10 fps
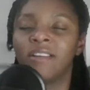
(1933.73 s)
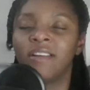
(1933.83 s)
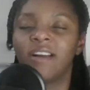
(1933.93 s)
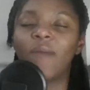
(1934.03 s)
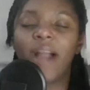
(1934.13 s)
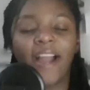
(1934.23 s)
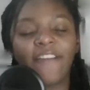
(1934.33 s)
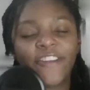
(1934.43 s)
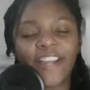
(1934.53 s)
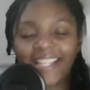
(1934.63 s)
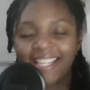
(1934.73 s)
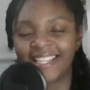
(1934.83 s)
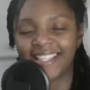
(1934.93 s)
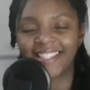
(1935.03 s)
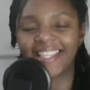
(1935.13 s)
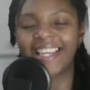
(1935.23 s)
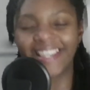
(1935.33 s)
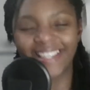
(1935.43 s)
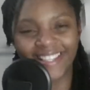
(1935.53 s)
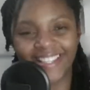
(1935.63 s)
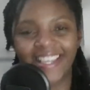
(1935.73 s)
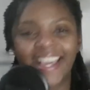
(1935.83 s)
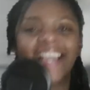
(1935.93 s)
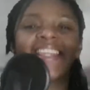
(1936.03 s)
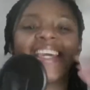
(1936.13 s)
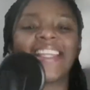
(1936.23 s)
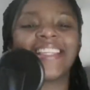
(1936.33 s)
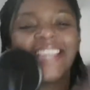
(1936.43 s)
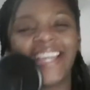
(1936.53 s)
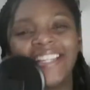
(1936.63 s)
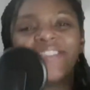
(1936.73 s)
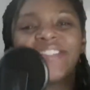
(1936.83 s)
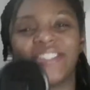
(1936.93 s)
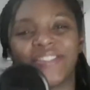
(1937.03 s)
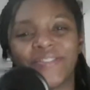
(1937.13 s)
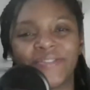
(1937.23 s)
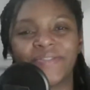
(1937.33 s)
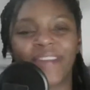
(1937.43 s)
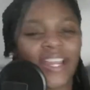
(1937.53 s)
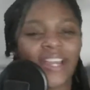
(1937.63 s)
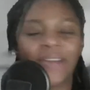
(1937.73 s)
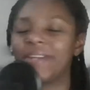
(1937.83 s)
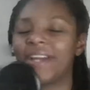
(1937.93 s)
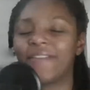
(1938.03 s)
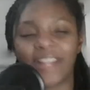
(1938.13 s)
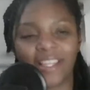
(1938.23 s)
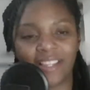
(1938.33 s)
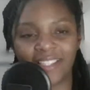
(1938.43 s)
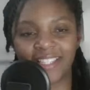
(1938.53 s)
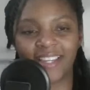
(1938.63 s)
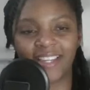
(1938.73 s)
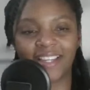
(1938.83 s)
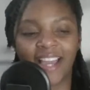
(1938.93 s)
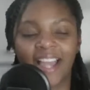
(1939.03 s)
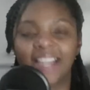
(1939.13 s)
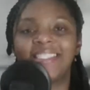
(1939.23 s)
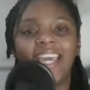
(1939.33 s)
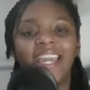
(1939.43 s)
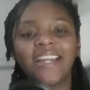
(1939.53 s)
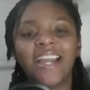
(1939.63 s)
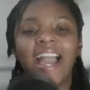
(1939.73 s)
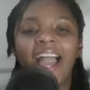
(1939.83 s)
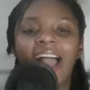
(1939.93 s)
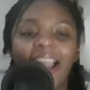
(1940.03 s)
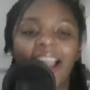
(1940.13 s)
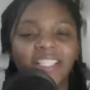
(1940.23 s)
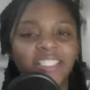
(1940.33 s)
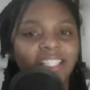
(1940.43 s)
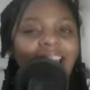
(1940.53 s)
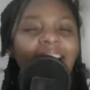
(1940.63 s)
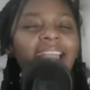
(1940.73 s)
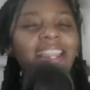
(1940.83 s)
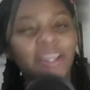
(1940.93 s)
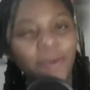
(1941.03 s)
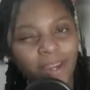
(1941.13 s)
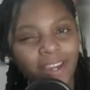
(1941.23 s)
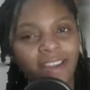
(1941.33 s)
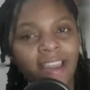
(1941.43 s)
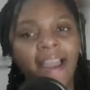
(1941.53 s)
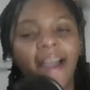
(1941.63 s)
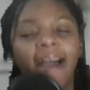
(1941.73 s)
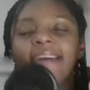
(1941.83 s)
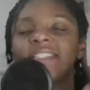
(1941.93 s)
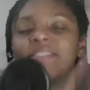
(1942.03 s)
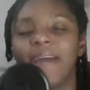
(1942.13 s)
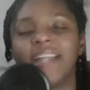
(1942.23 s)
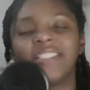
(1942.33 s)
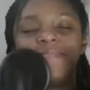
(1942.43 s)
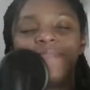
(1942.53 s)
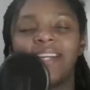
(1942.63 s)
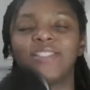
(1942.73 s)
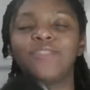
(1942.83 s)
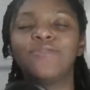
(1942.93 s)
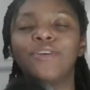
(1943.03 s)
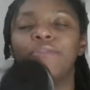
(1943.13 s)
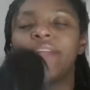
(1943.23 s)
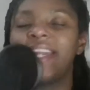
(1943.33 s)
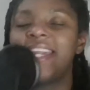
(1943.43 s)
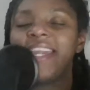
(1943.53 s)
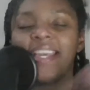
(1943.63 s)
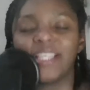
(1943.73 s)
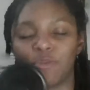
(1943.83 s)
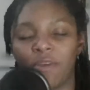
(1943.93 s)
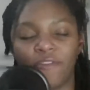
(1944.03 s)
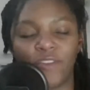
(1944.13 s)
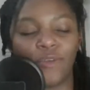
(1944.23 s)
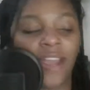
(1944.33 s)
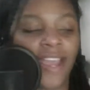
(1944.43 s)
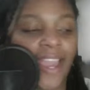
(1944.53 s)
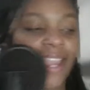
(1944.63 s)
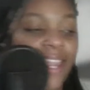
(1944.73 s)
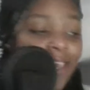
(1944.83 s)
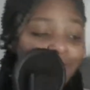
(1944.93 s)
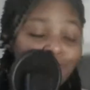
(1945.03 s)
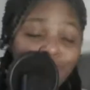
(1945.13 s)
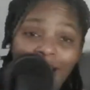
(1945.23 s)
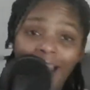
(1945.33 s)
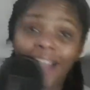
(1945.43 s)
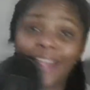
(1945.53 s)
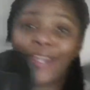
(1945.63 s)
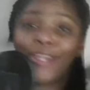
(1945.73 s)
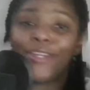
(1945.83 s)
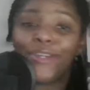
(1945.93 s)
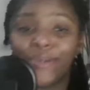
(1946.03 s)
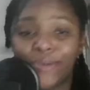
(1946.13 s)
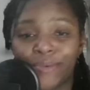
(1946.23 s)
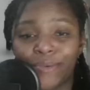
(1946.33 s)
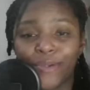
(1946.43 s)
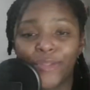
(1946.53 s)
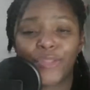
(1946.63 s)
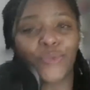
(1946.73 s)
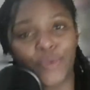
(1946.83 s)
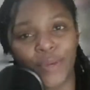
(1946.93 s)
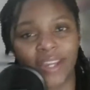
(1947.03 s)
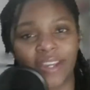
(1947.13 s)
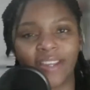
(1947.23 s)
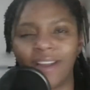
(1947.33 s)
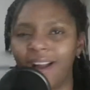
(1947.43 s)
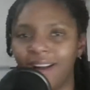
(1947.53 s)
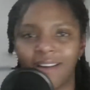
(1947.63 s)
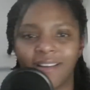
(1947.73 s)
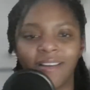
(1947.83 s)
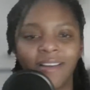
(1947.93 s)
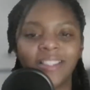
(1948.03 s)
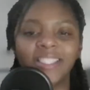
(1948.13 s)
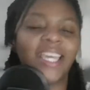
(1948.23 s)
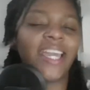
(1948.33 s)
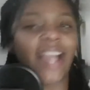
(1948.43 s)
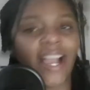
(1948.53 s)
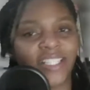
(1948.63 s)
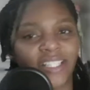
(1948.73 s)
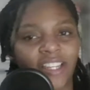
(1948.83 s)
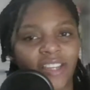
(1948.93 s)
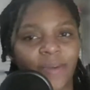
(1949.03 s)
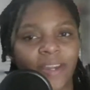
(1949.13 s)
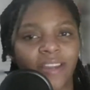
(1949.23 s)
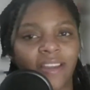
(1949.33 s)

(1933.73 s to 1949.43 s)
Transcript: Whatever it is that is in you to do, right? Whatever that looks like. Take action anyway, especially because you know that He is with you and He is backing you through it. Y'all, take action anyway.